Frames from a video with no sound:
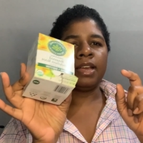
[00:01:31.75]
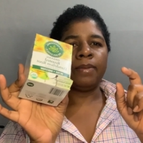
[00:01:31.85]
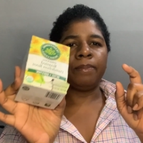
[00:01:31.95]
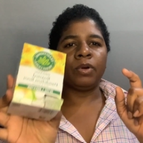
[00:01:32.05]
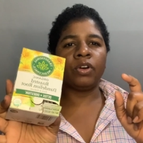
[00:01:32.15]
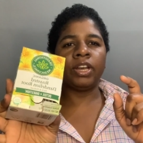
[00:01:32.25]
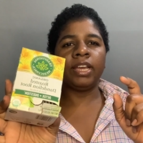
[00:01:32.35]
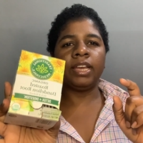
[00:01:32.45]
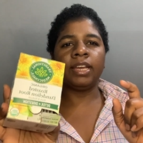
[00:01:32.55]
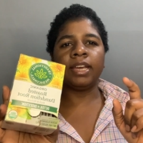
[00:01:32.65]

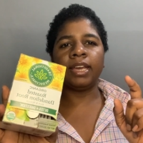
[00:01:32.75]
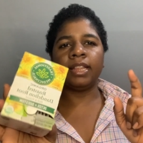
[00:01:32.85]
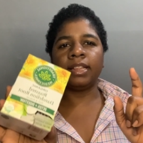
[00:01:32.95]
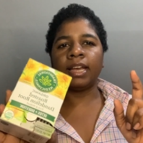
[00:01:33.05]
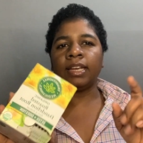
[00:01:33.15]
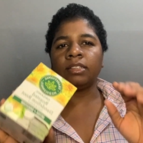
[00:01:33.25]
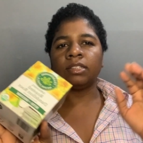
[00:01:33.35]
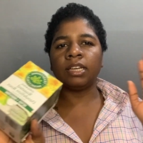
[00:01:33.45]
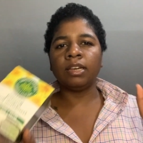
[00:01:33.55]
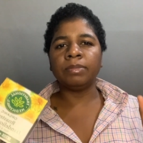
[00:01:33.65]
morning and night
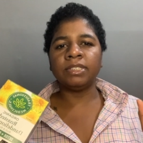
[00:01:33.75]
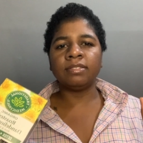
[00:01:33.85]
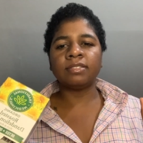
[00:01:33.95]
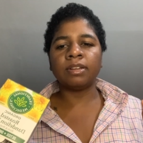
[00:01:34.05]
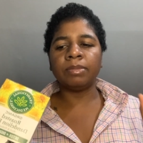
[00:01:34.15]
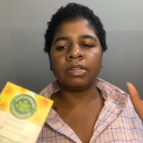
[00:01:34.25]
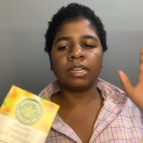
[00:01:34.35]
on an empty stomach